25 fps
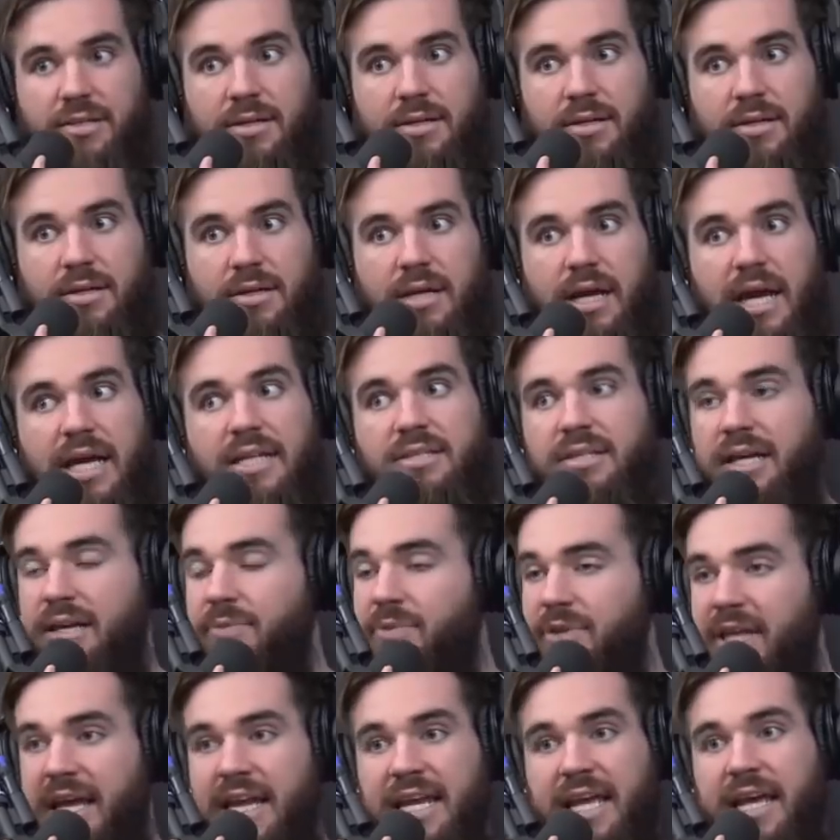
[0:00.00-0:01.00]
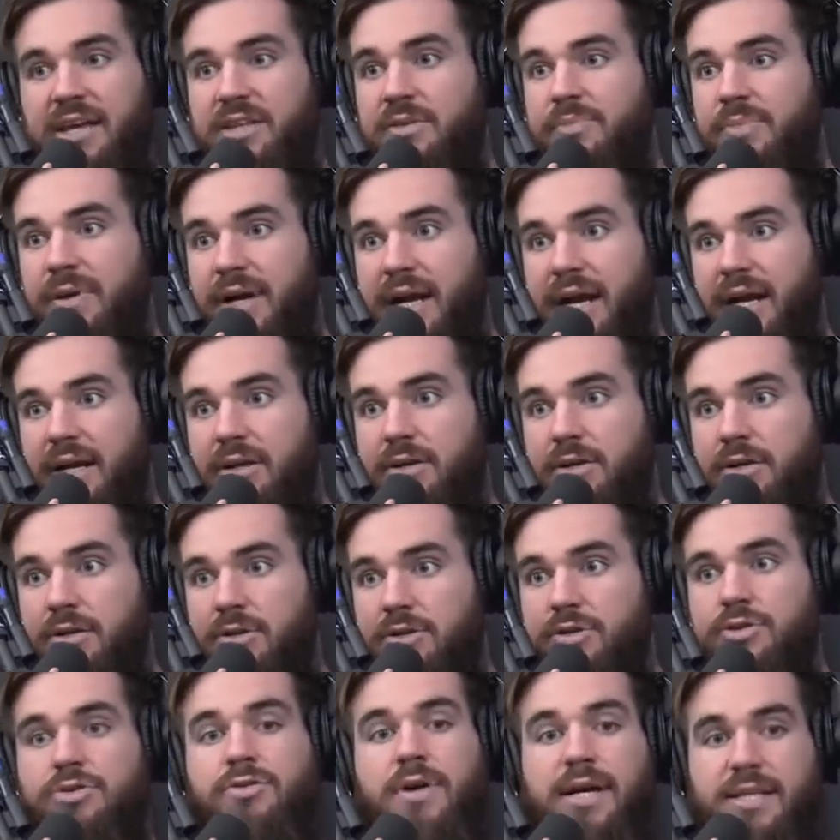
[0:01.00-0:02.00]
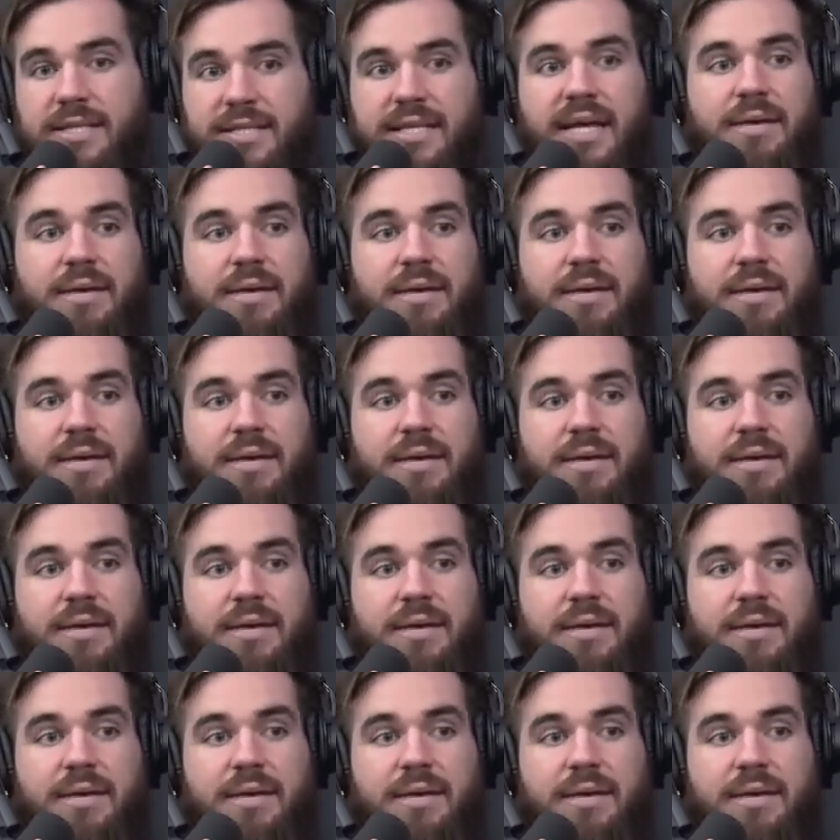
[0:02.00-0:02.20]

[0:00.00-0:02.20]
It's like with any other brand. You trust